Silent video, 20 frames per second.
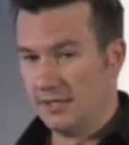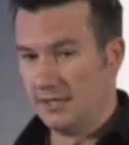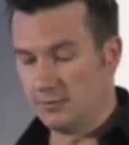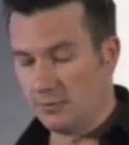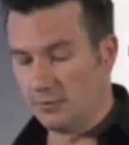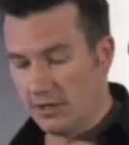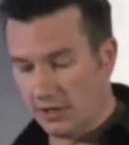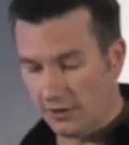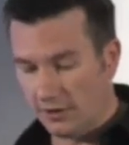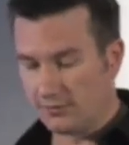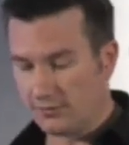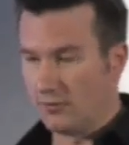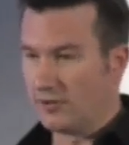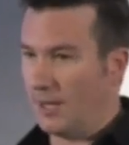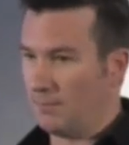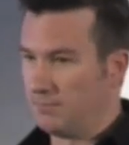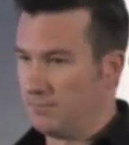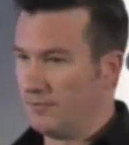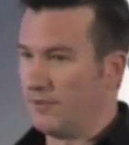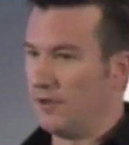So we're going to go through a
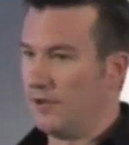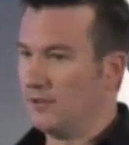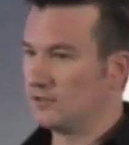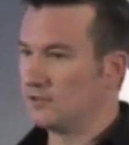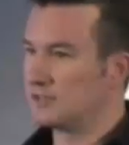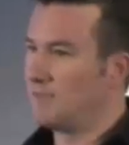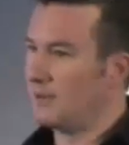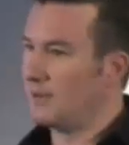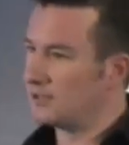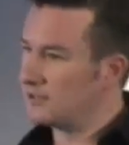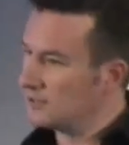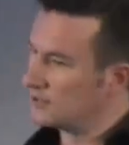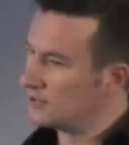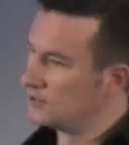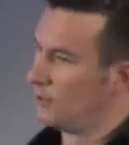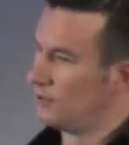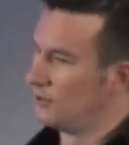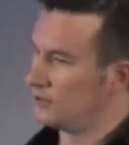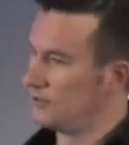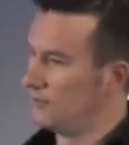couple of those, especially the
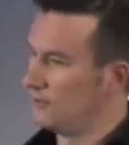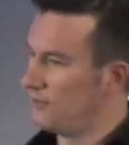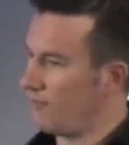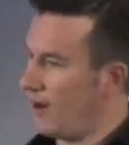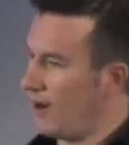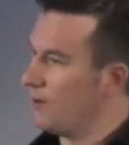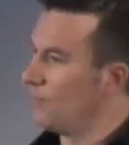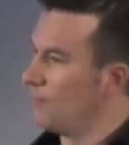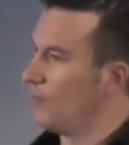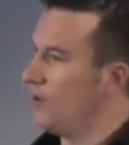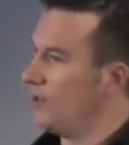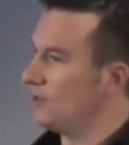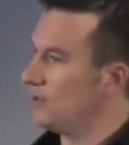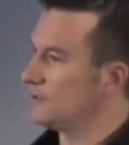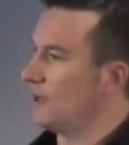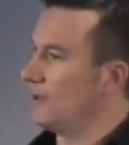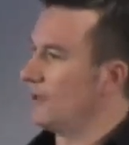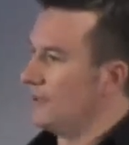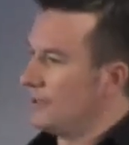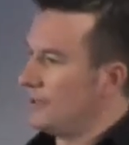sorts of
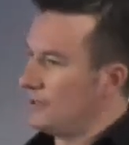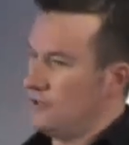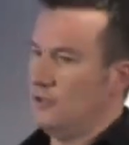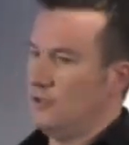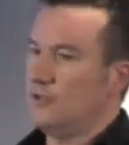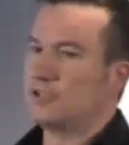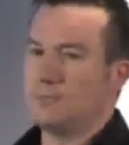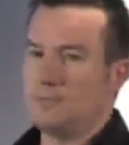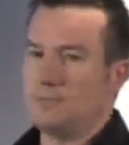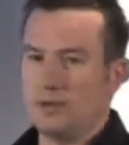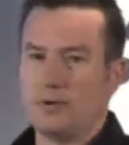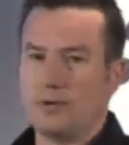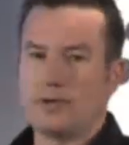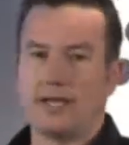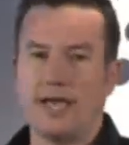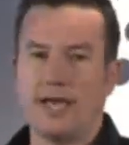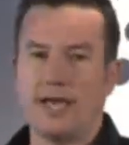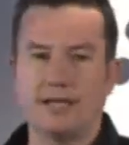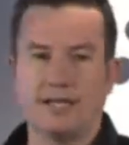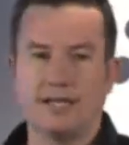frameworks that I think you should be
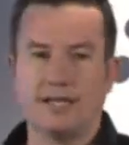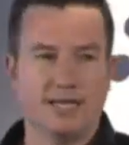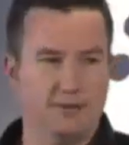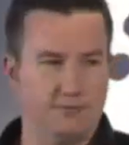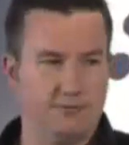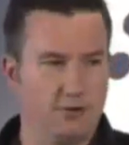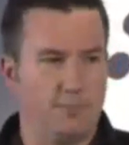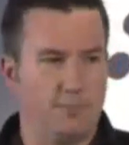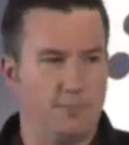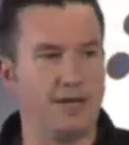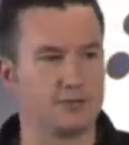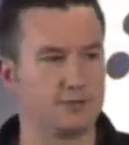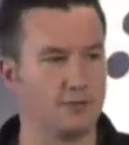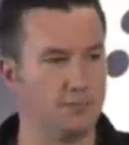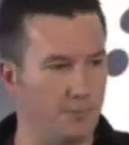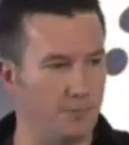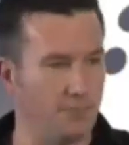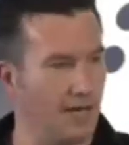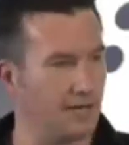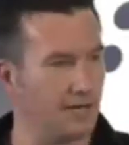looking at if you're about to
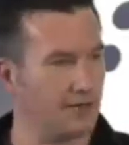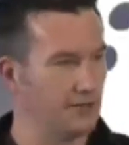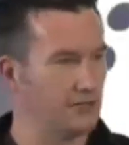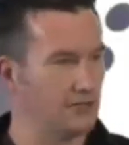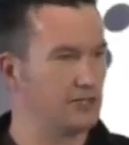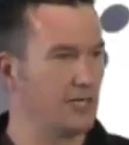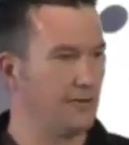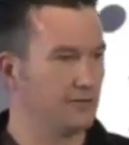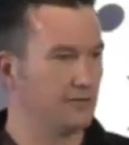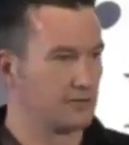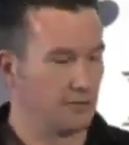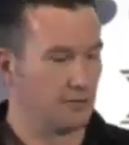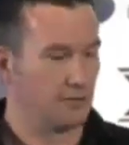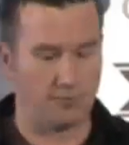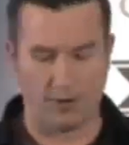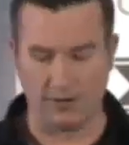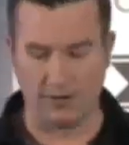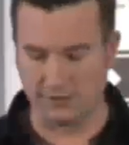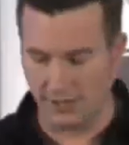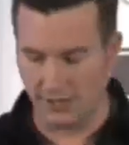embark on a JavaScript
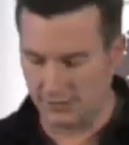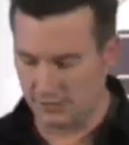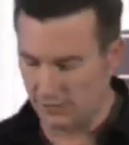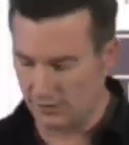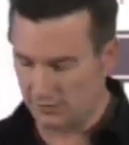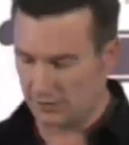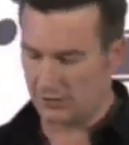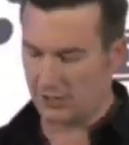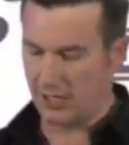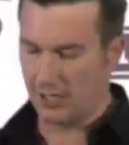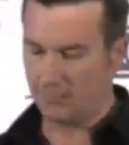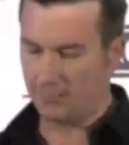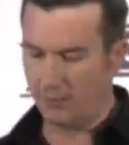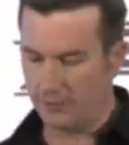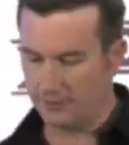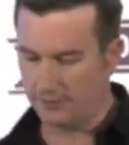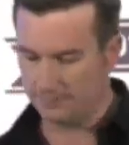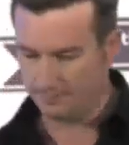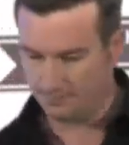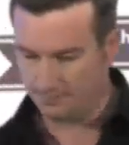project using
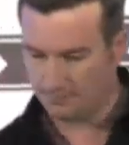SharePoint.